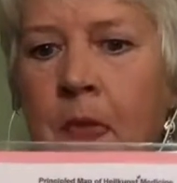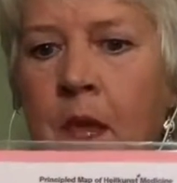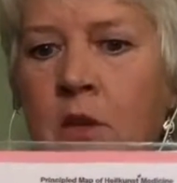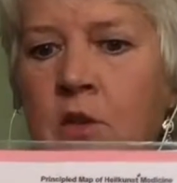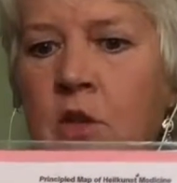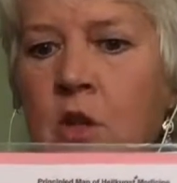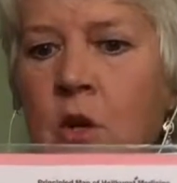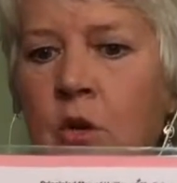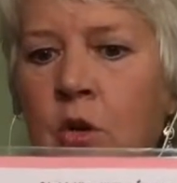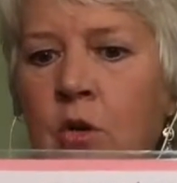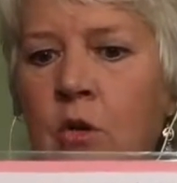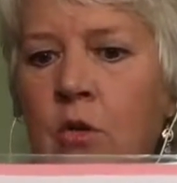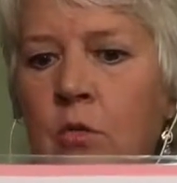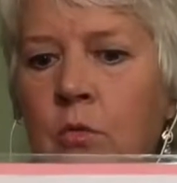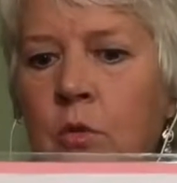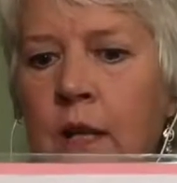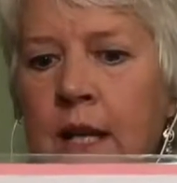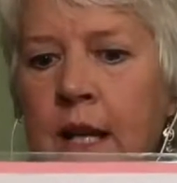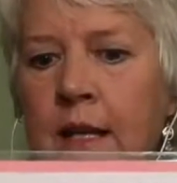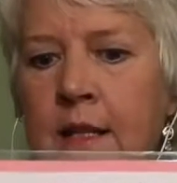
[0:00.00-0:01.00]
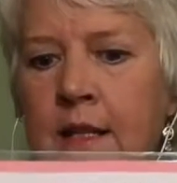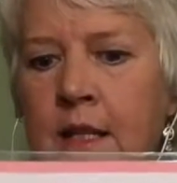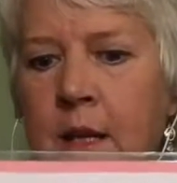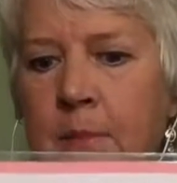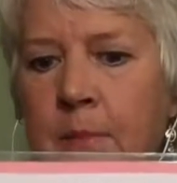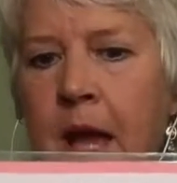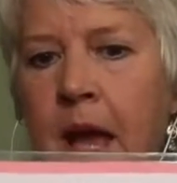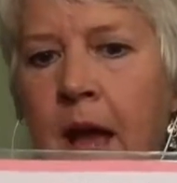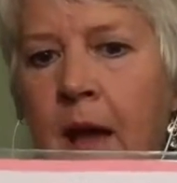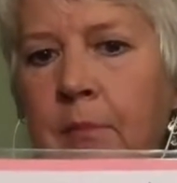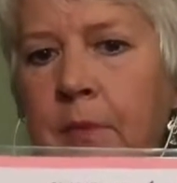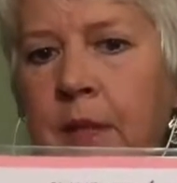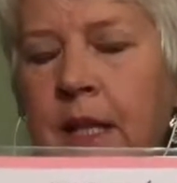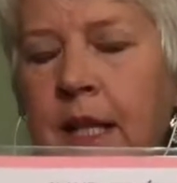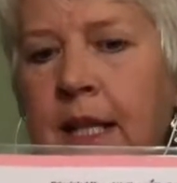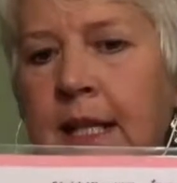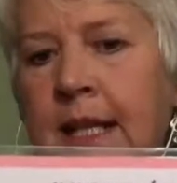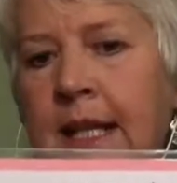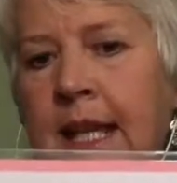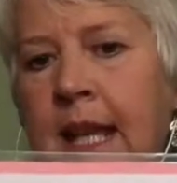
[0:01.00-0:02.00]
So what ends up
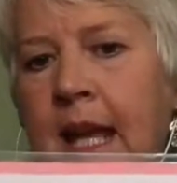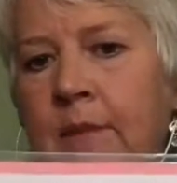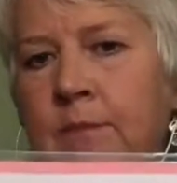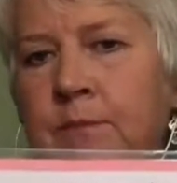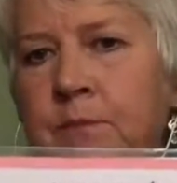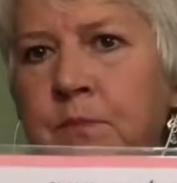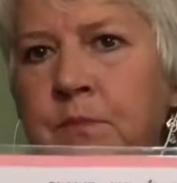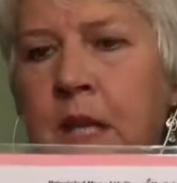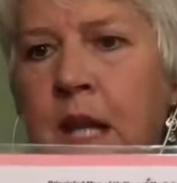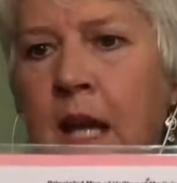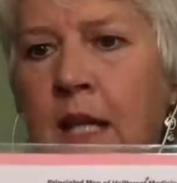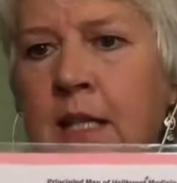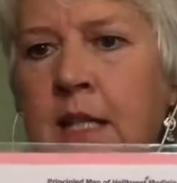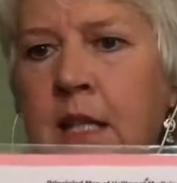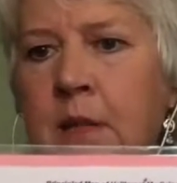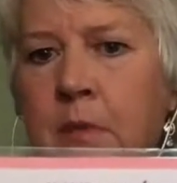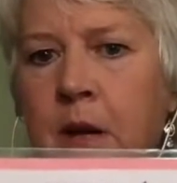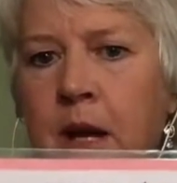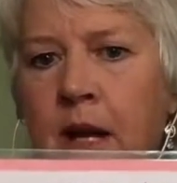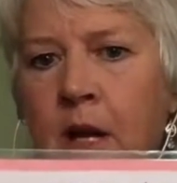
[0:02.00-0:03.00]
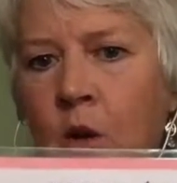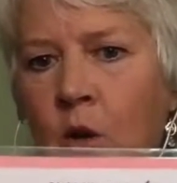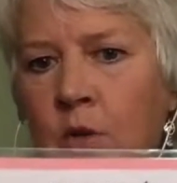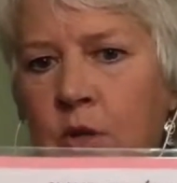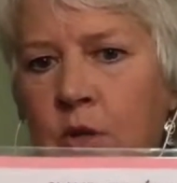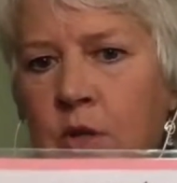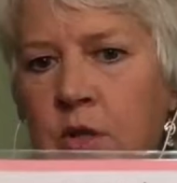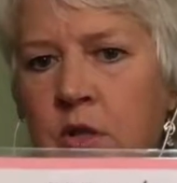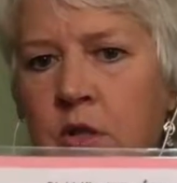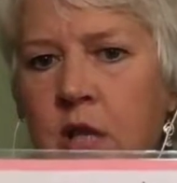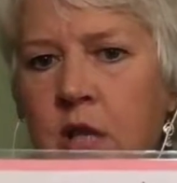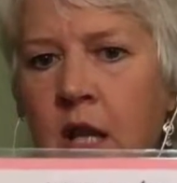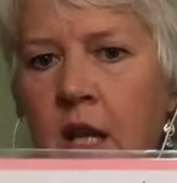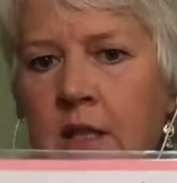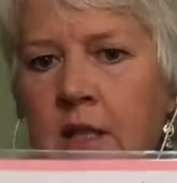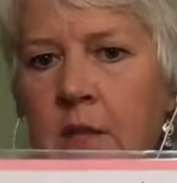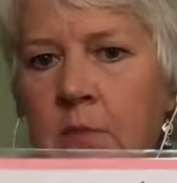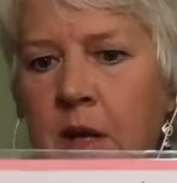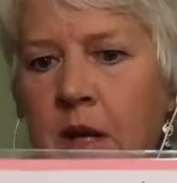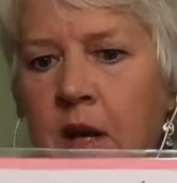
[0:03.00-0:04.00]
happening, and again,
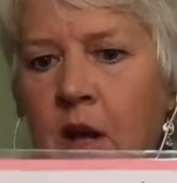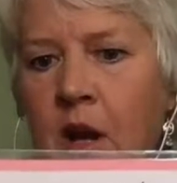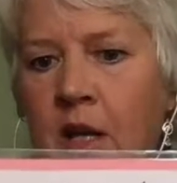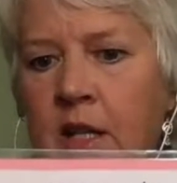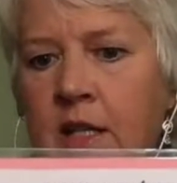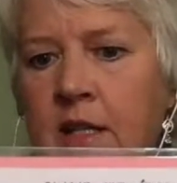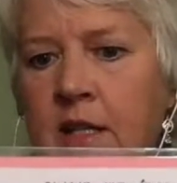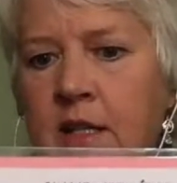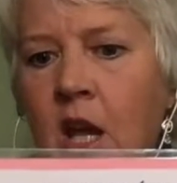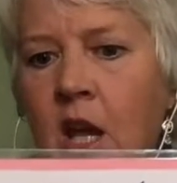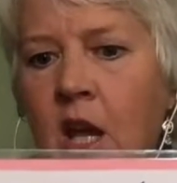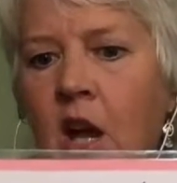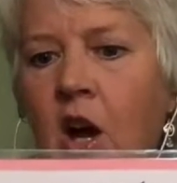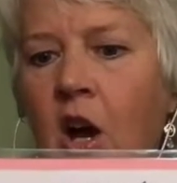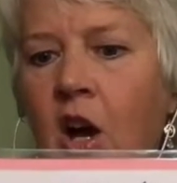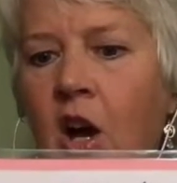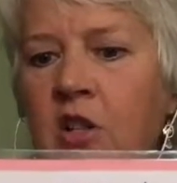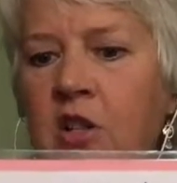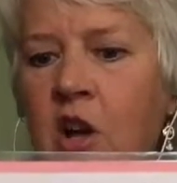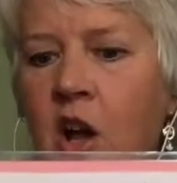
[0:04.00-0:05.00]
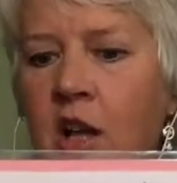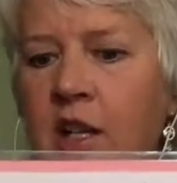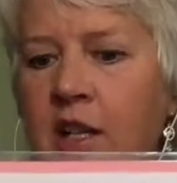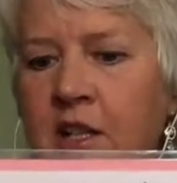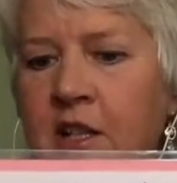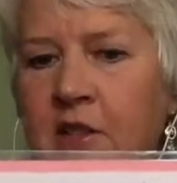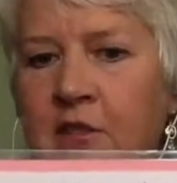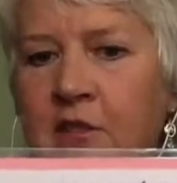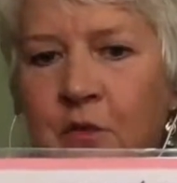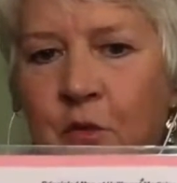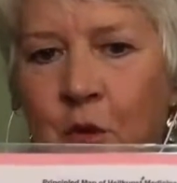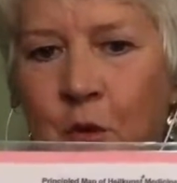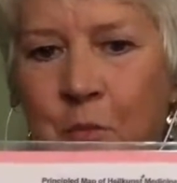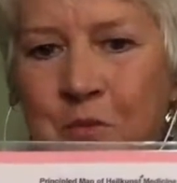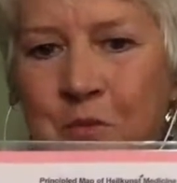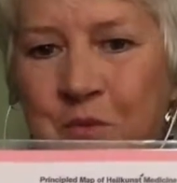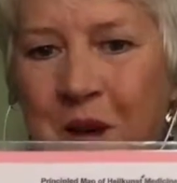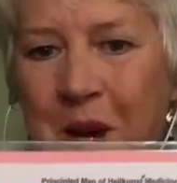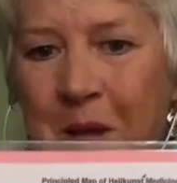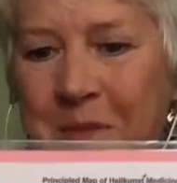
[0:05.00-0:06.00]
antibiotics are not an
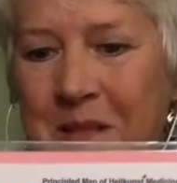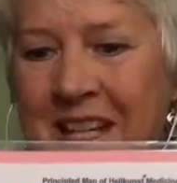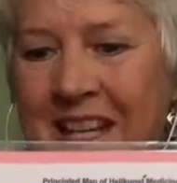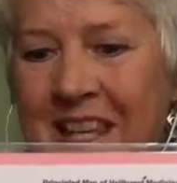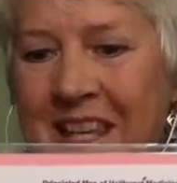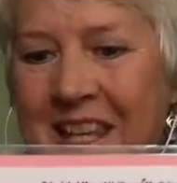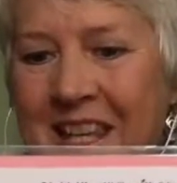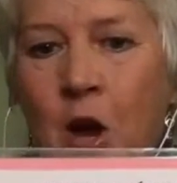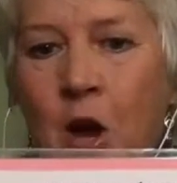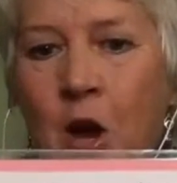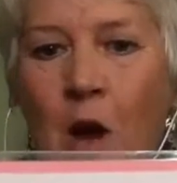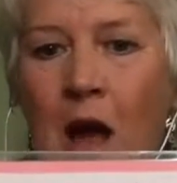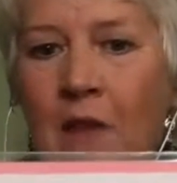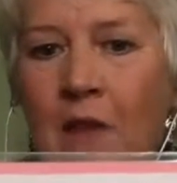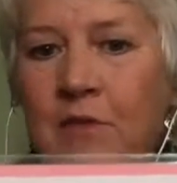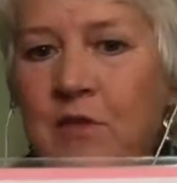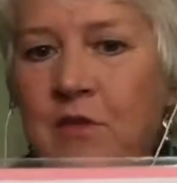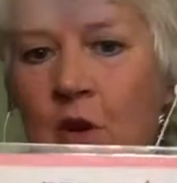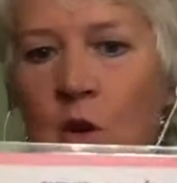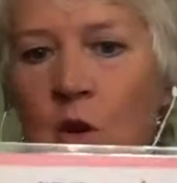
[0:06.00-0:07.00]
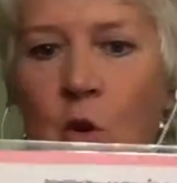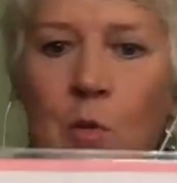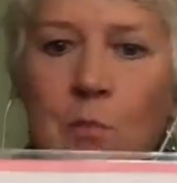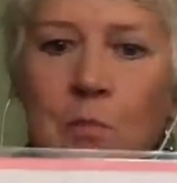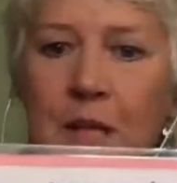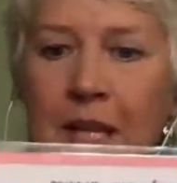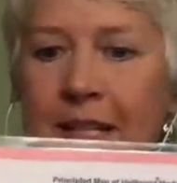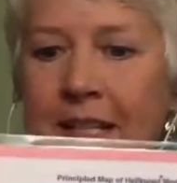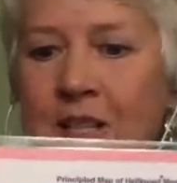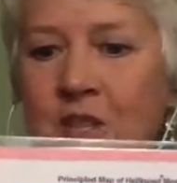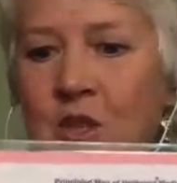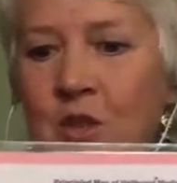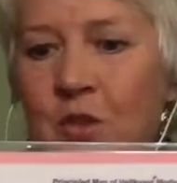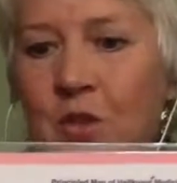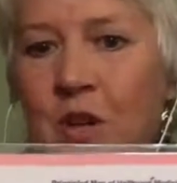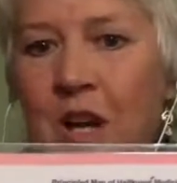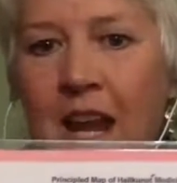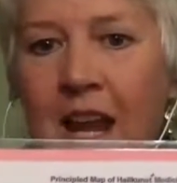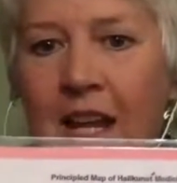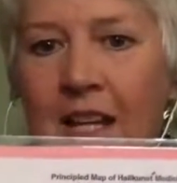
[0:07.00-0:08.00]
informed remedy. They go after the whole bloody
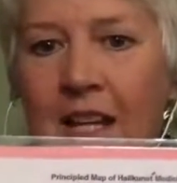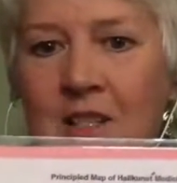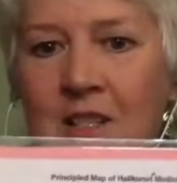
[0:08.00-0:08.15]
terrain.